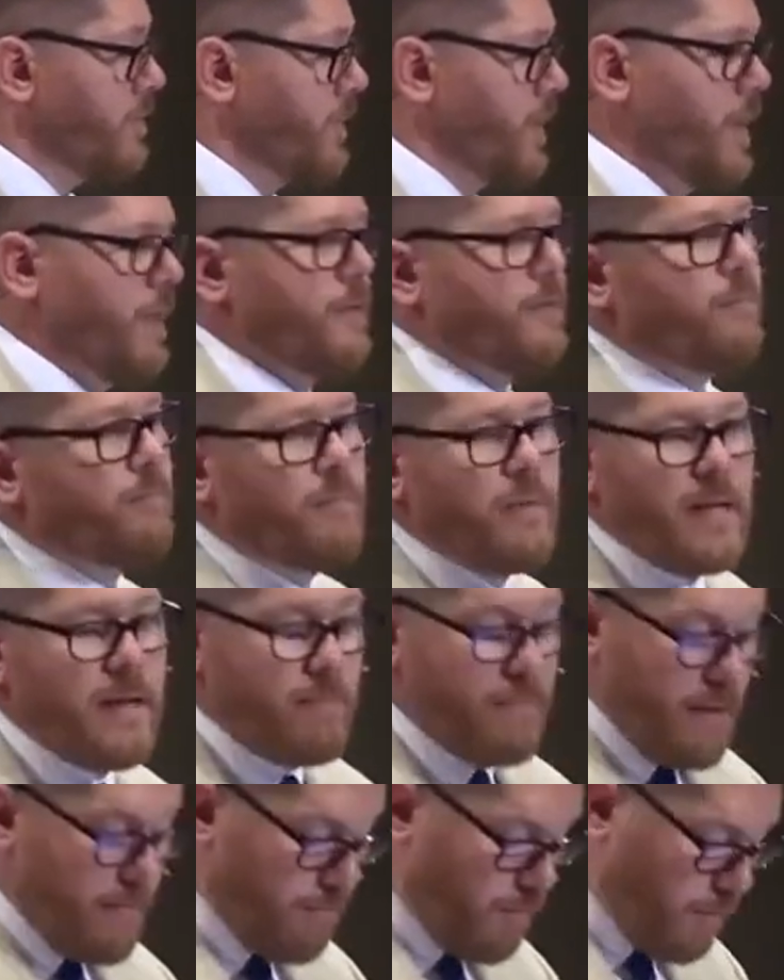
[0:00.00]
And many
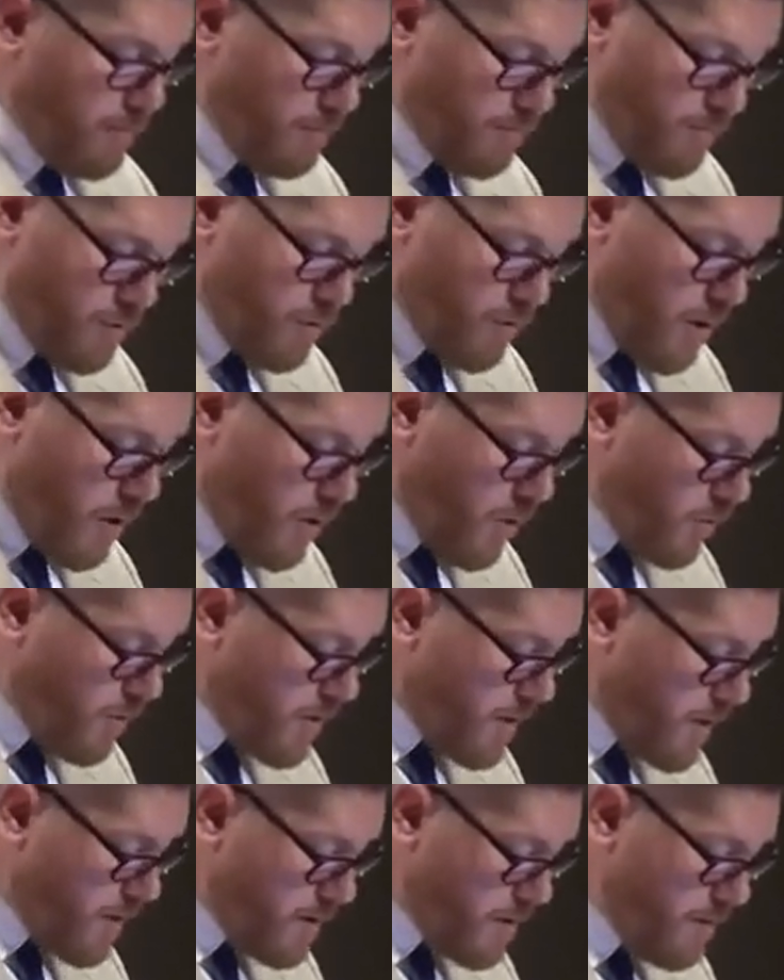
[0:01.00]
people struggle with
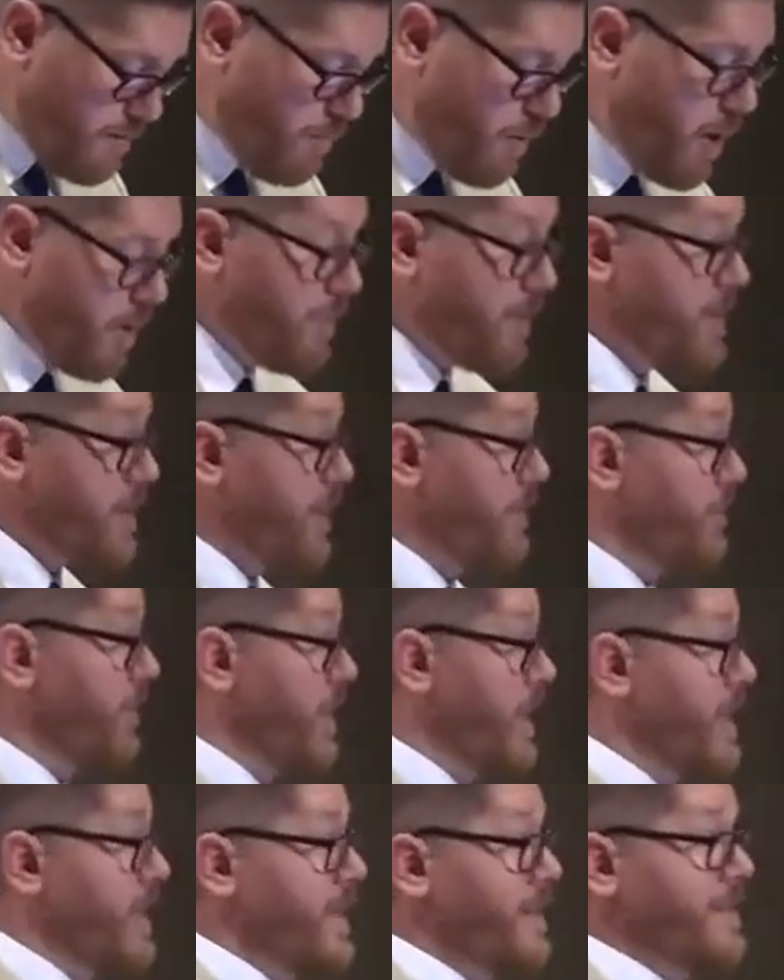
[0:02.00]
this in part because they
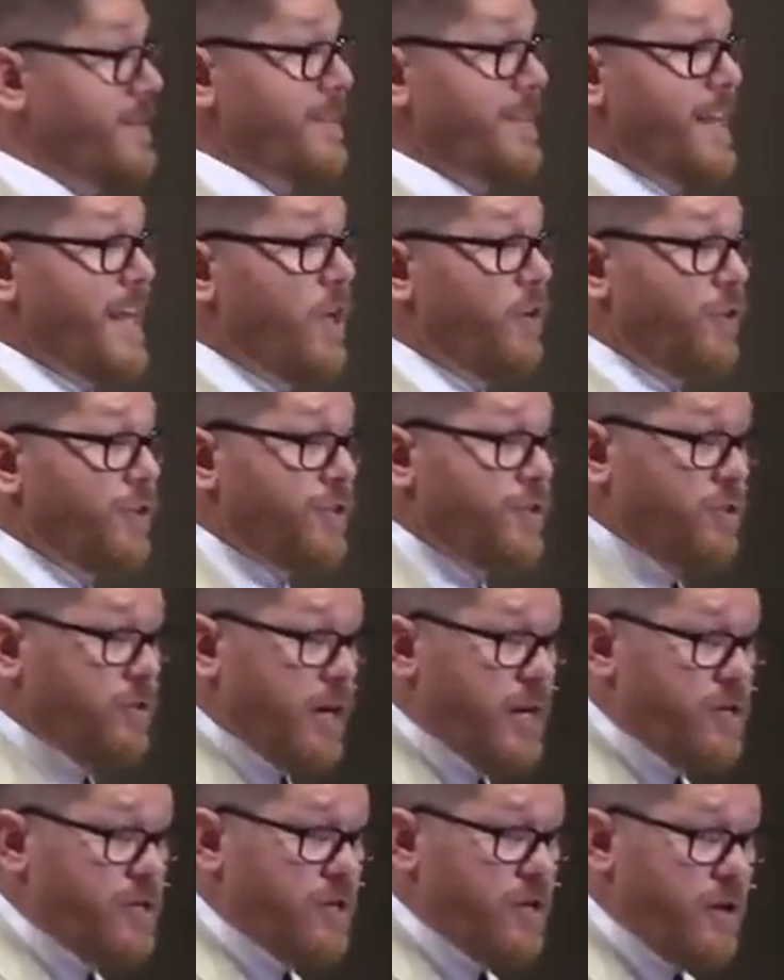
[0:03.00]
forget this is an
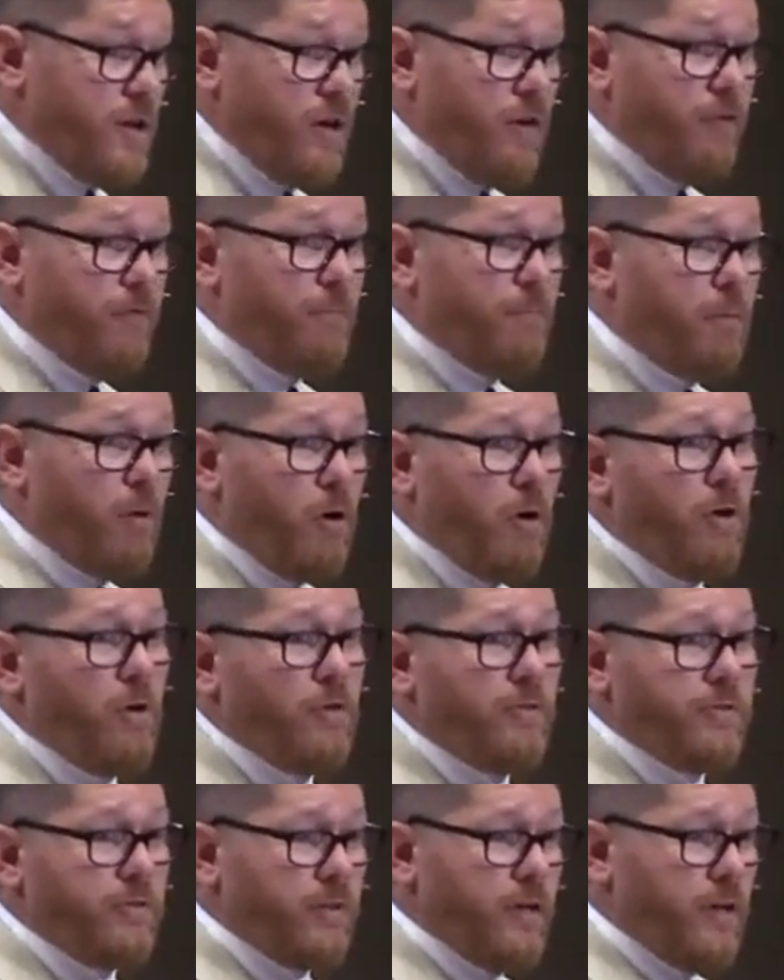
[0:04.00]
illustration of
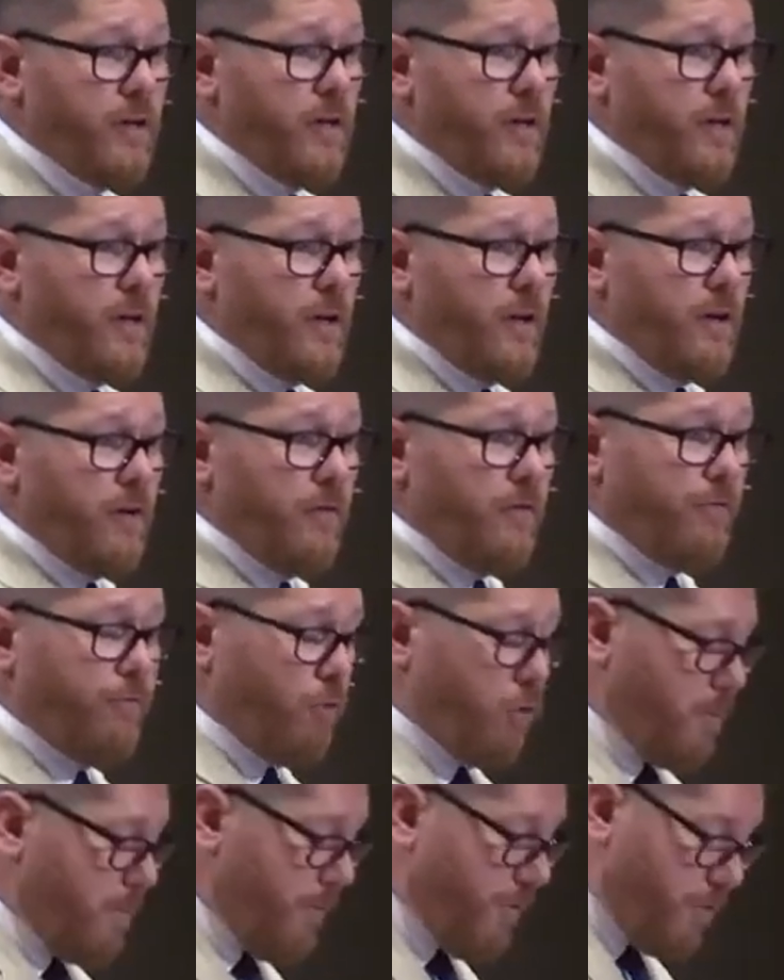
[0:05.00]
Paul's
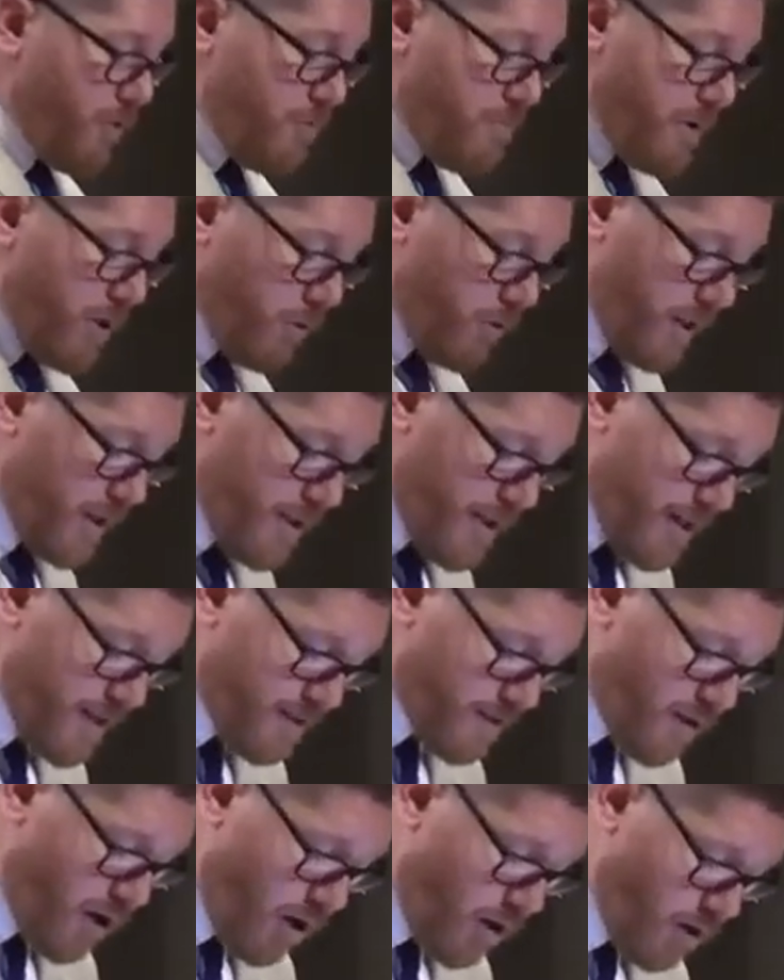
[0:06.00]
form of humility that
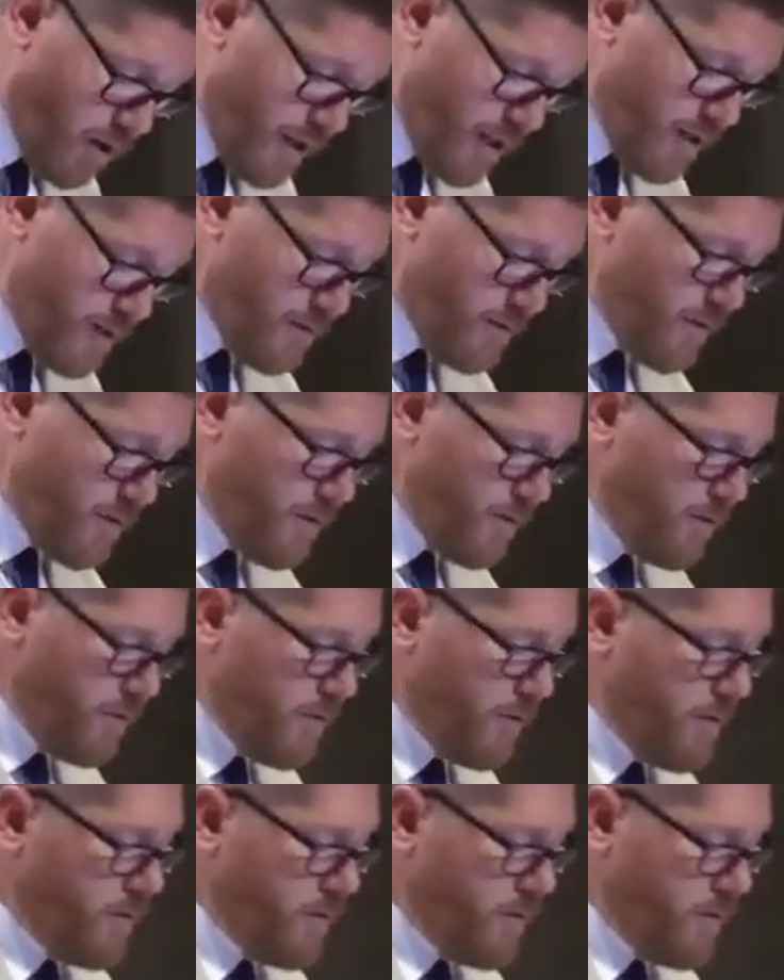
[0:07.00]
he's calling us to.